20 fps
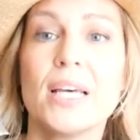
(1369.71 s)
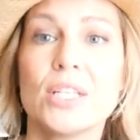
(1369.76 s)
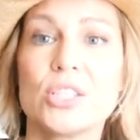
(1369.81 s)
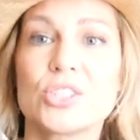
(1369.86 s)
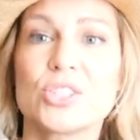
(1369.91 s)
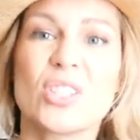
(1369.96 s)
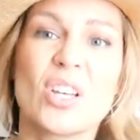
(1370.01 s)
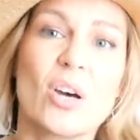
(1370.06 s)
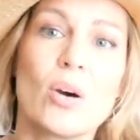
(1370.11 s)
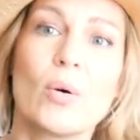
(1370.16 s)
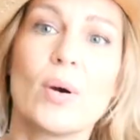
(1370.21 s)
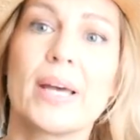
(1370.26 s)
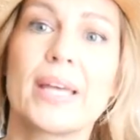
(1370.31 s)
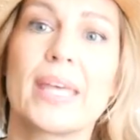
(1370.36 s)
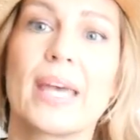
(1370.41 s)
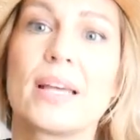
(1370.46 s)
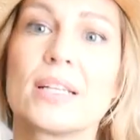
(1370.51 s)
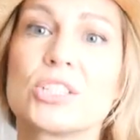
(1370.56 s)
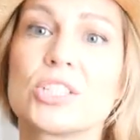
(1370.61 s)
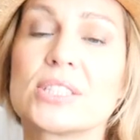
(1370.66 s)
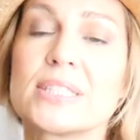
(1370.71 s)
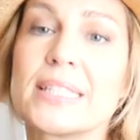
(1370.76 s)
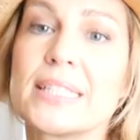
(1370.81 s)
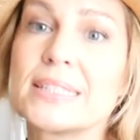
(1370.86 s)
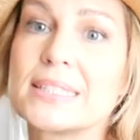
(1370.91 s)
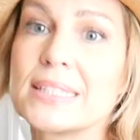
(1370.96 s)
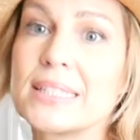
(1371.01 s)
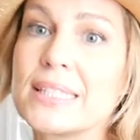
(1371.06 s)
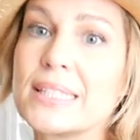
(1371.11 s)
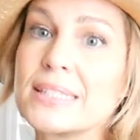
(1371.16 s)
So again, just
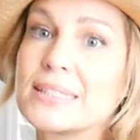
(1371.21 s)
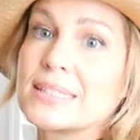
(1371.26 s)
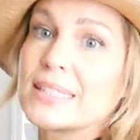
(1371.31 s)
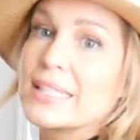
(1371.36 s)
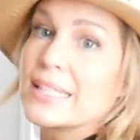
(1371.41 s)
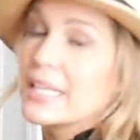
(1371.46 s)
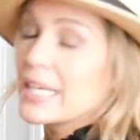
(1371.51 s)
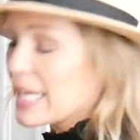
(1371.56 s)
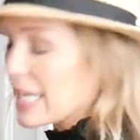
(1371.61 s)
easy, easy.